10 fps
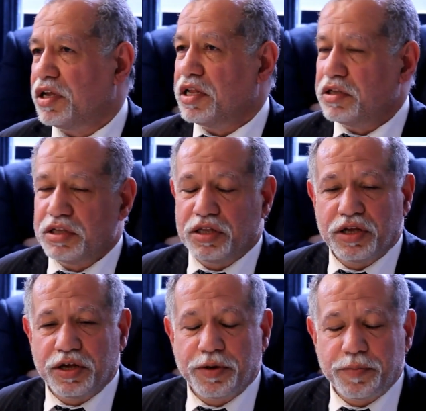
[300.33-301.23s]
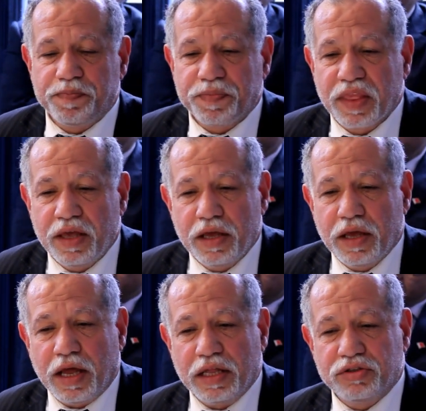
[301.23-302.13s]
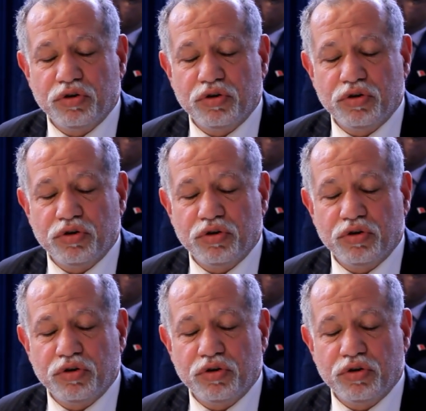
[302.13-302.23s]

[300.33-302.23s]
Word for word: and um, and